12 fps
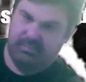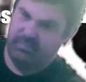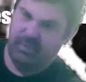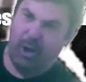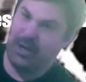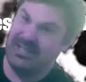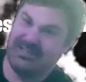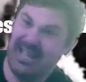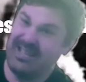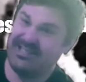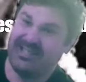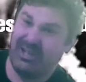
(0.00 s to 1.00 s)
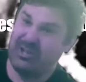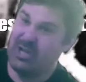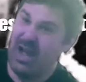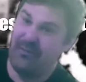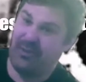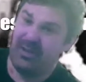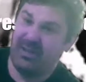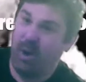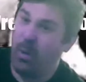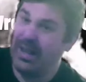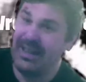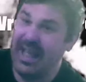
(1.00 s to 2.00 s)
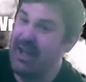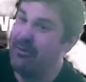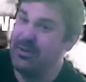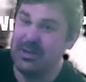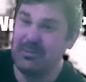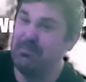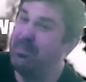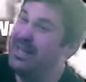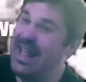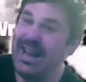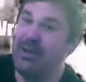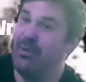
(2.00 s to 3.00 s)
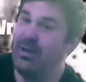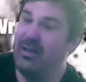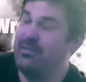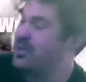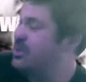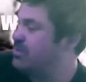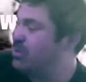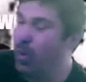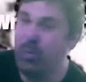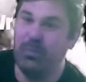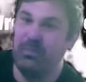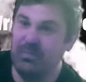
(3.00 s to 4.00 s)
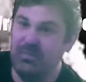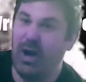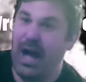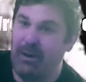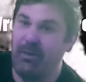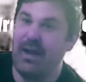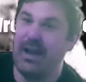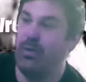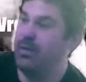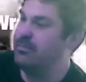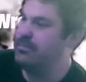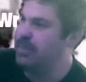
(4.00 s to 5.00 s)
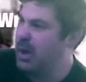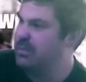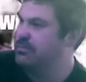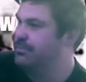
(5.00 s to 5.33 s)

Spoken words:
on his day still, Jeff can go in there and just beat anyone and just go hang with anyone. But